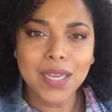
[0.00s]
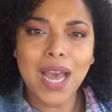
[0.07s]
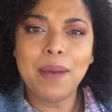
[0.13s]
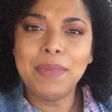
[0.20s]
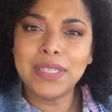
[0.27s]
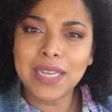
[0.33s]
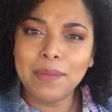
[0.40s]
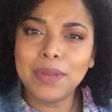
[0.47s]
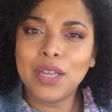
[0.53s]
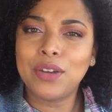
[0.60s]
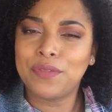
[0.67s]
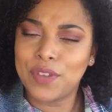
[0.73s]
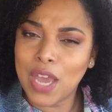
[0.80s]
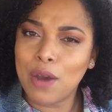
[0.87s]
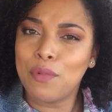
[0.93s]
Comment down below
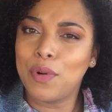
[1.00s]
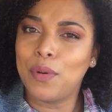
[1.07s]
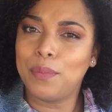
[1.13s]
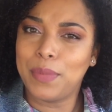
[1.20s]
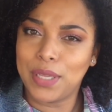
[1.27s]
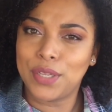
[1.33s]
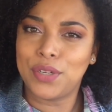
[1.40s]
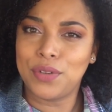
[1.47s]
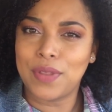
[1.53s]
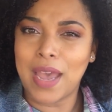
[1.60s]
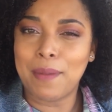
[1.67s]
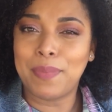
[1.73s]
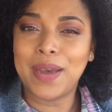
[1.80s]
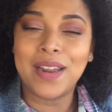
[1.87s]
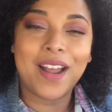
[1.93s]
if y'all want me to do
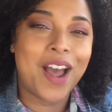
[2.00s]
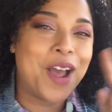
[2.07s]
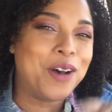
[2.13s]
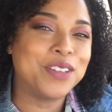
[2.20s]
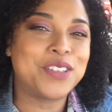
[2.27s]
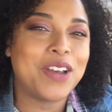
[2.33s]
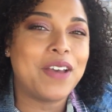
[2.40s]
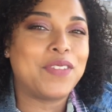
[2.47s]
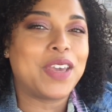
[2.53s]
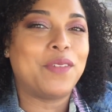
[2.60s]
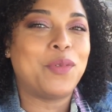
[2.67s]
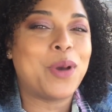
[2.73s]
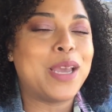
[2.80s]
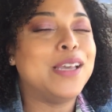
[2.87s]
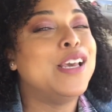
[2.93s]
that, but I also have a
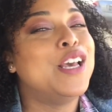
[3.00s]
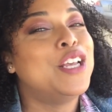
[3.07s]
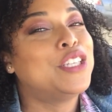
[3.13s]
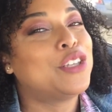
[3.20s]
giveaway,